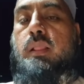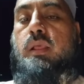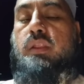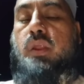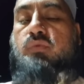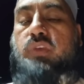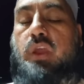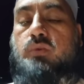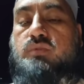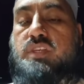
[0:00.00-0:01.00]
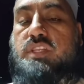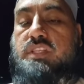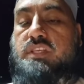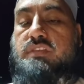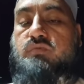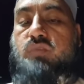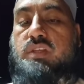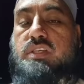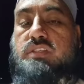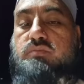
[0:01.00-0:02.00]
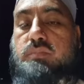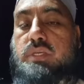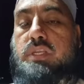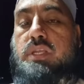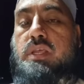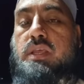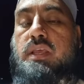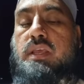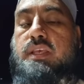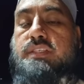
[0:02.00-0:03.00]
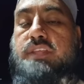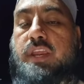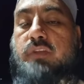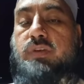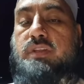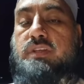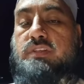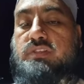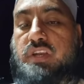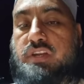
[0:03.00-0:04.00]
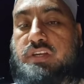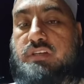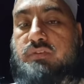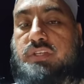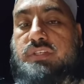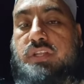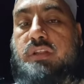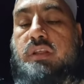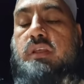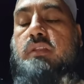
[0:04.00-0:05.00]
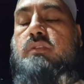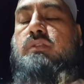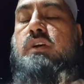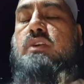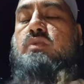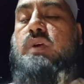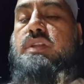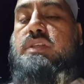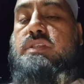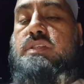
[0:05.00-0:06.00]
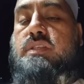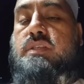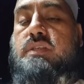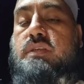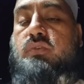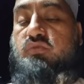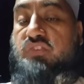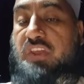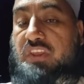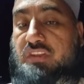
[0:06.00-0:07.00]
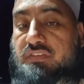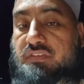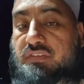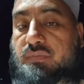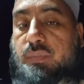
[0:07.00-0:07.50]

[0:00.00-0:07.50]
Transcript: Now we have three things. One is mean, second one is standard deviation, third one is variance.